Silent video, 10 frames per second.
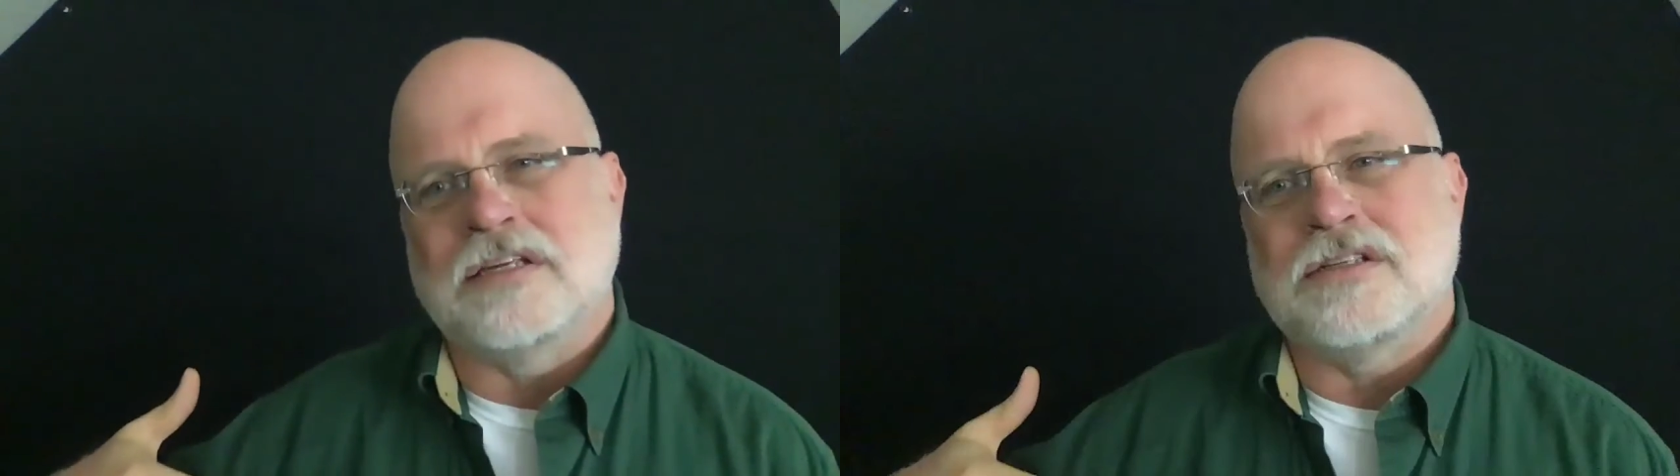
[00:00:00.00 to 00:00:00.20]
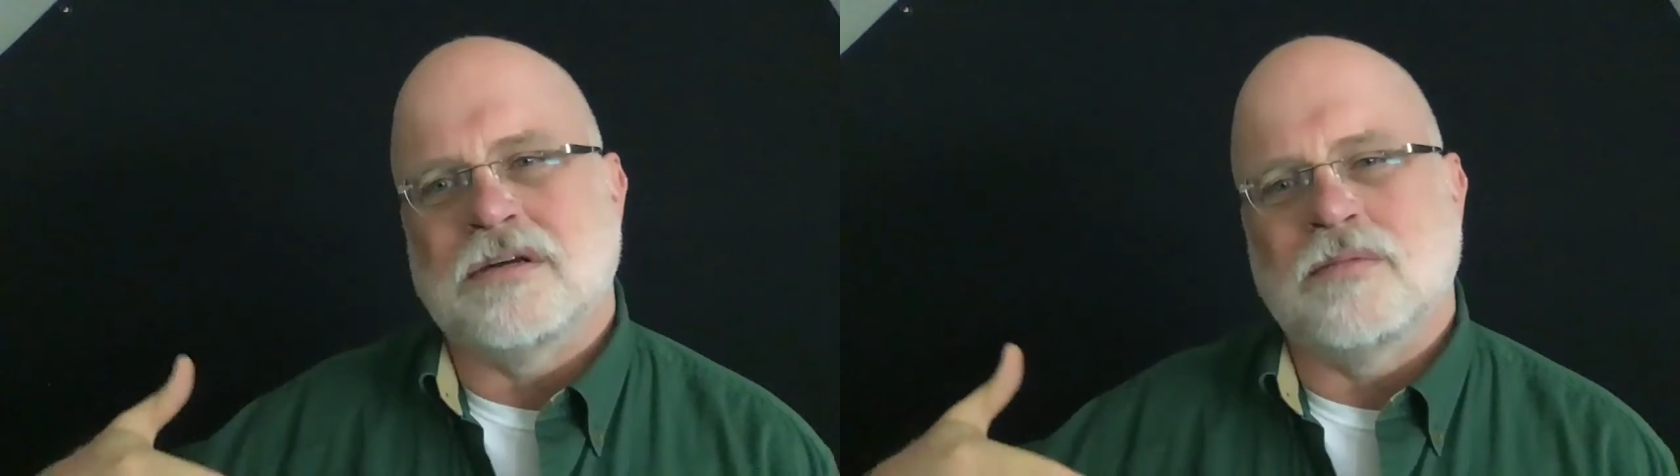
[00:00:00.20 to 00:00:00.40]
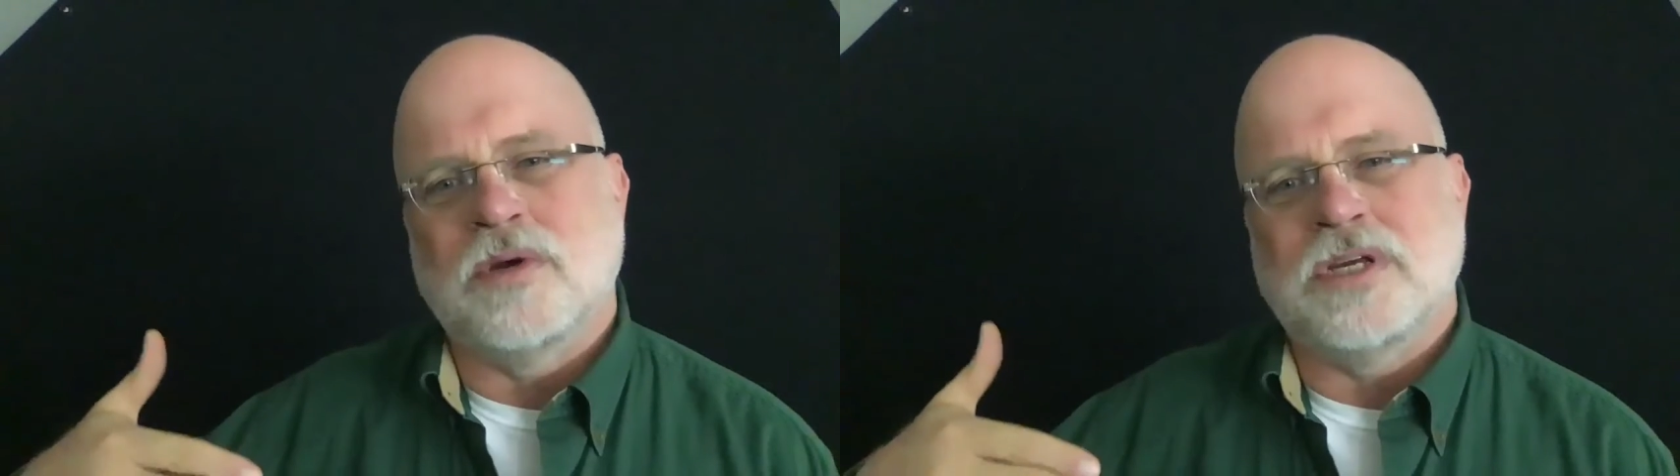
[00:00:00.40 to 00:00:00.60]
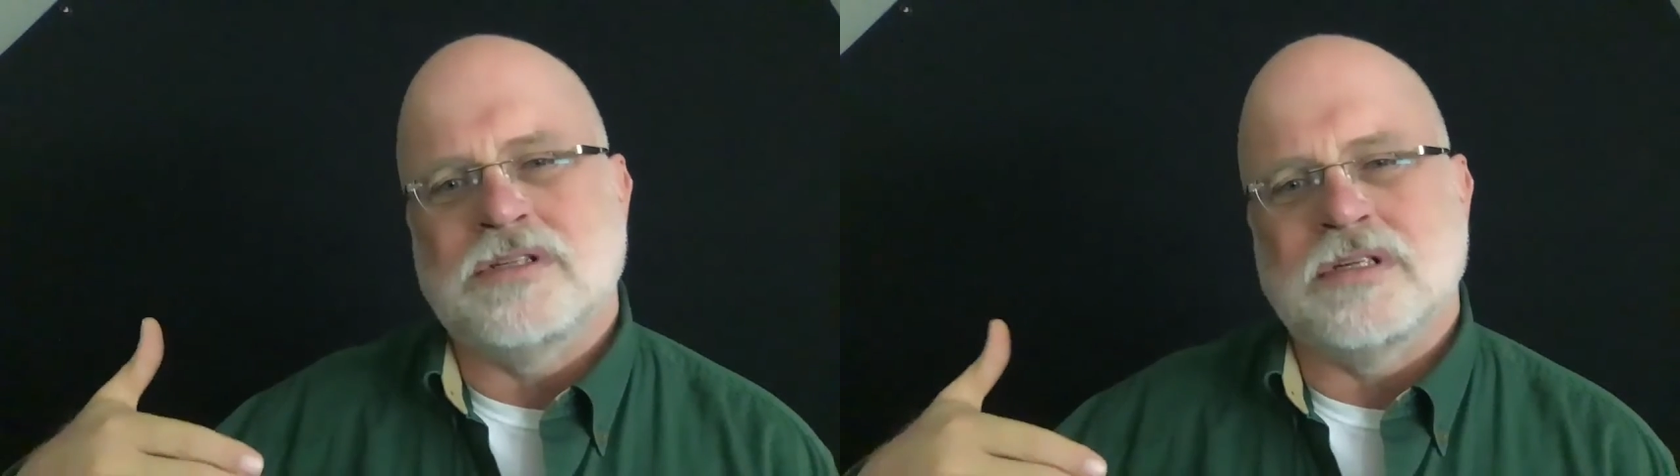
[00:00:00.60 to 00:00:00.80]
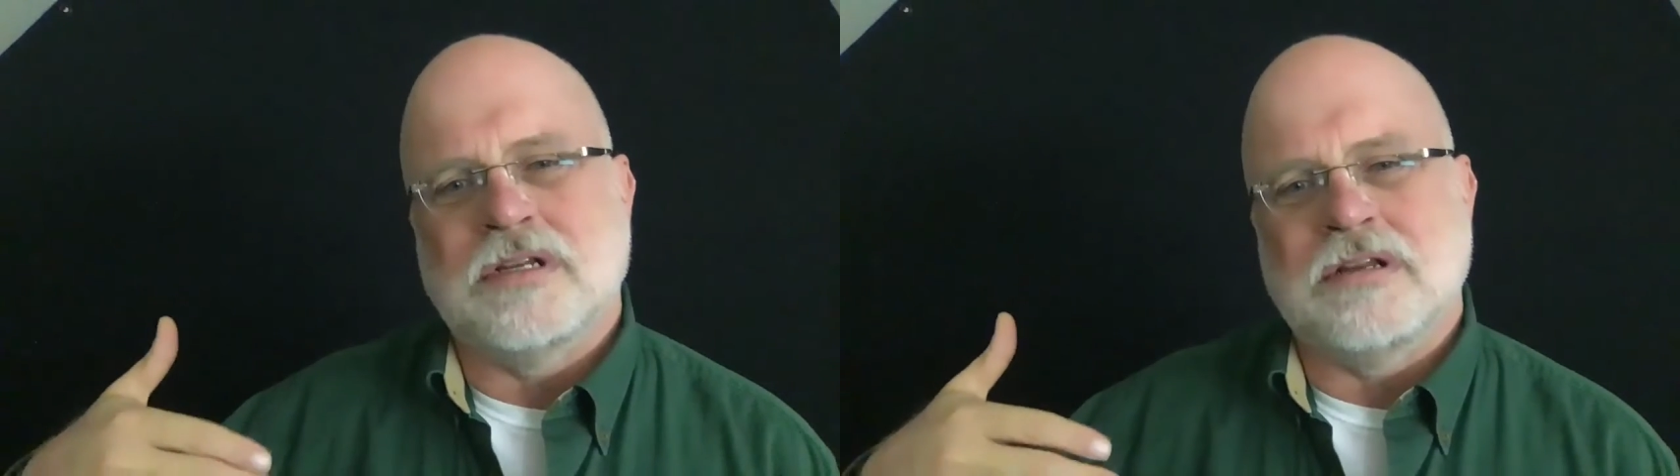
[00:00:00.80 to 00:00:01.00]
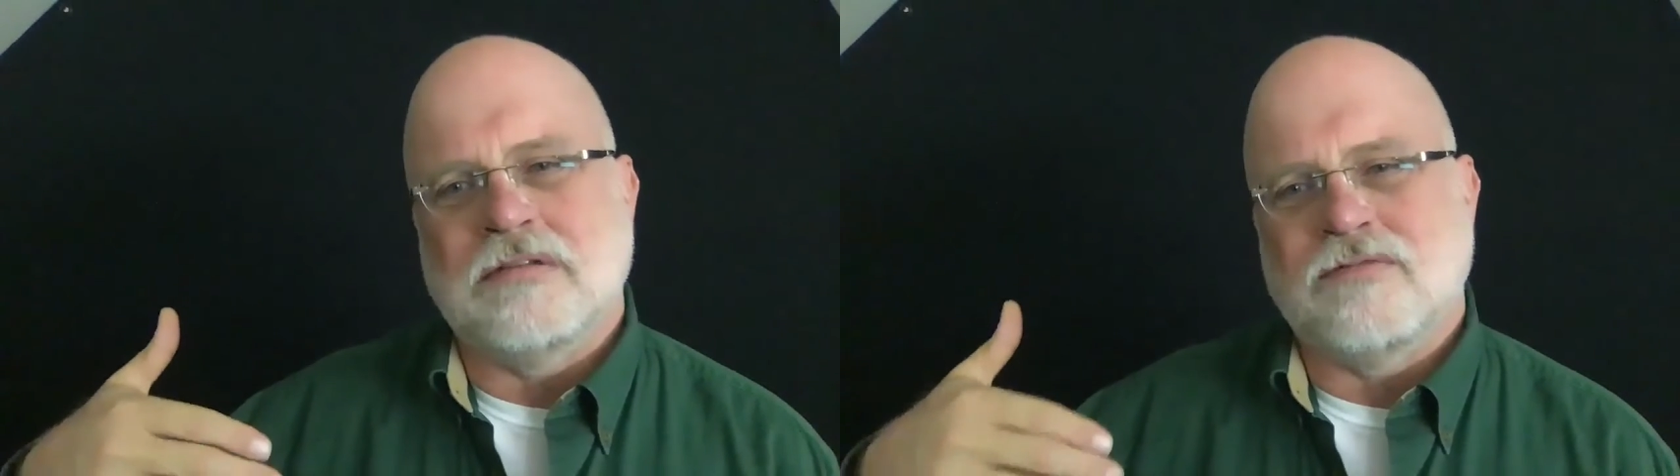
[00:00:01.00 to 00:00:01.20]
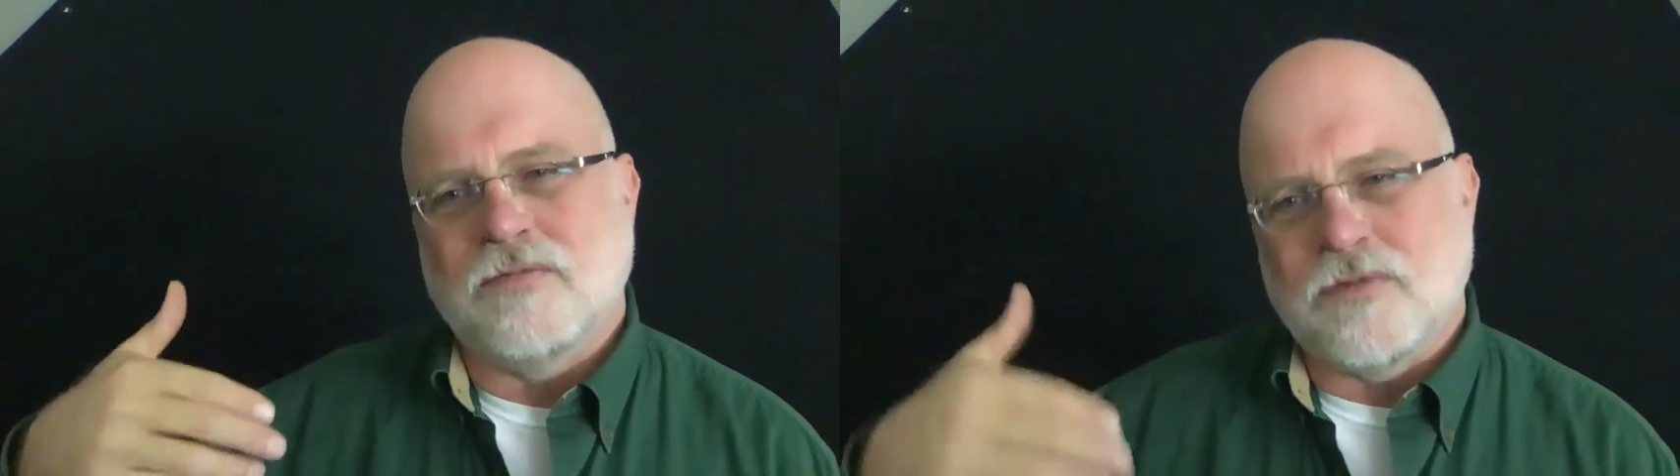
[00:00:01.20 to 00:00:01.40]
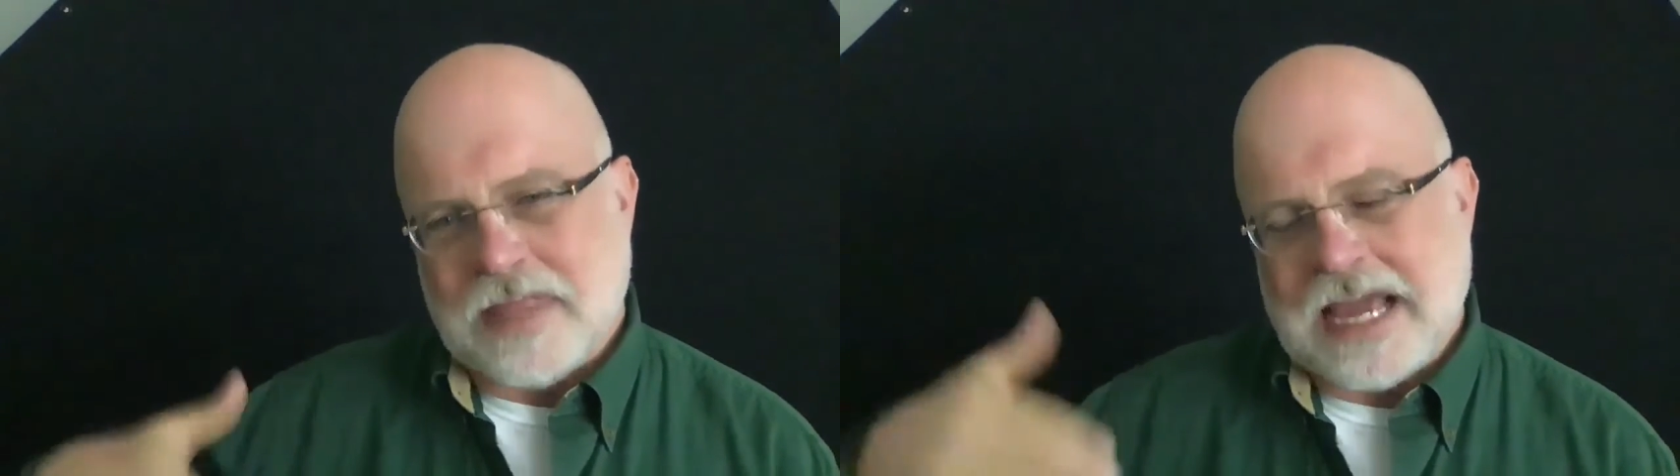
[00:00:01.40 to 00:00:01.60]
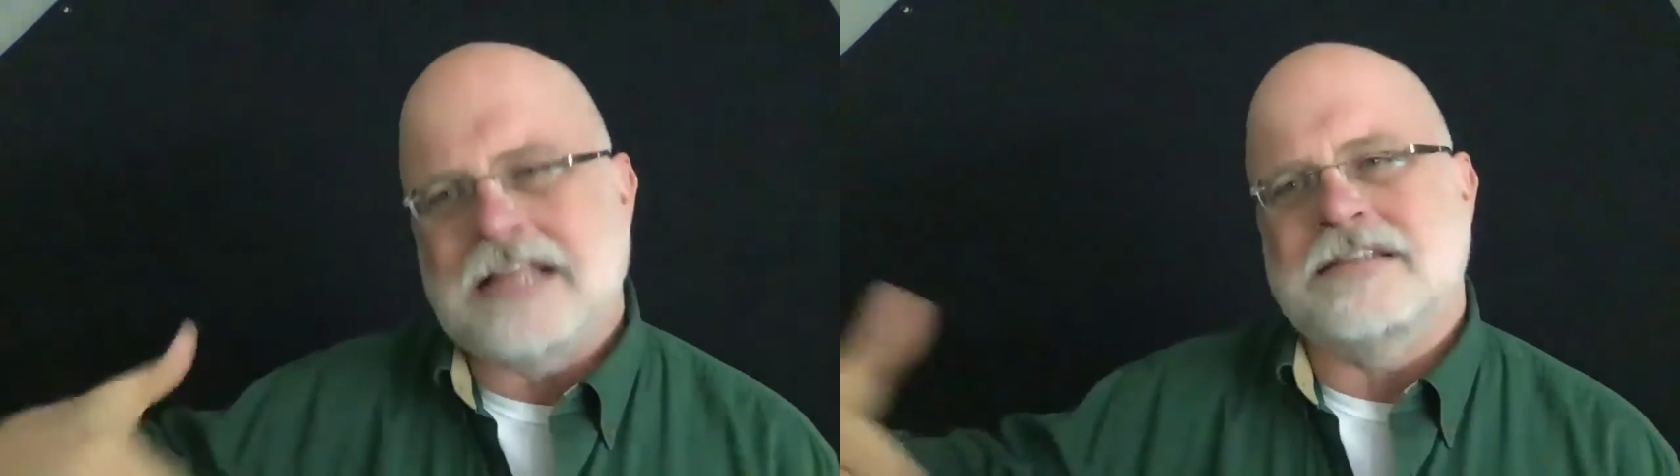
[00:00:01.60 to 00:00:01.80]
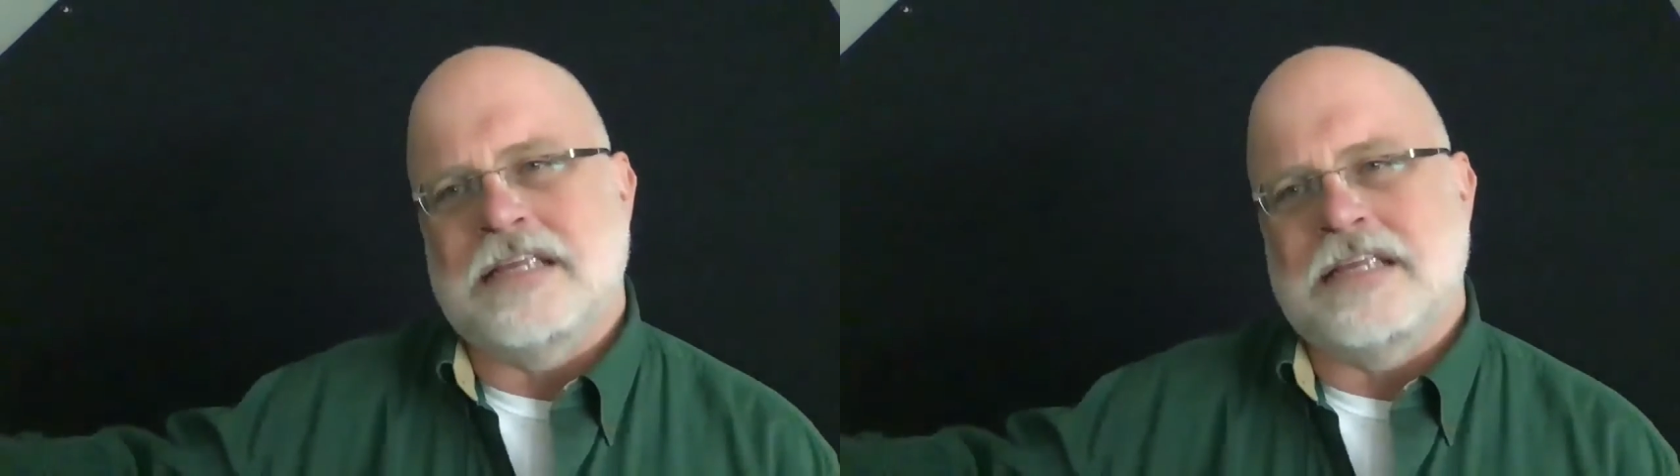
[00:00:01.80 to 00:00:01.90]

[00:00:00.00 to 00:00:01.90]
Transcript: Some reason for that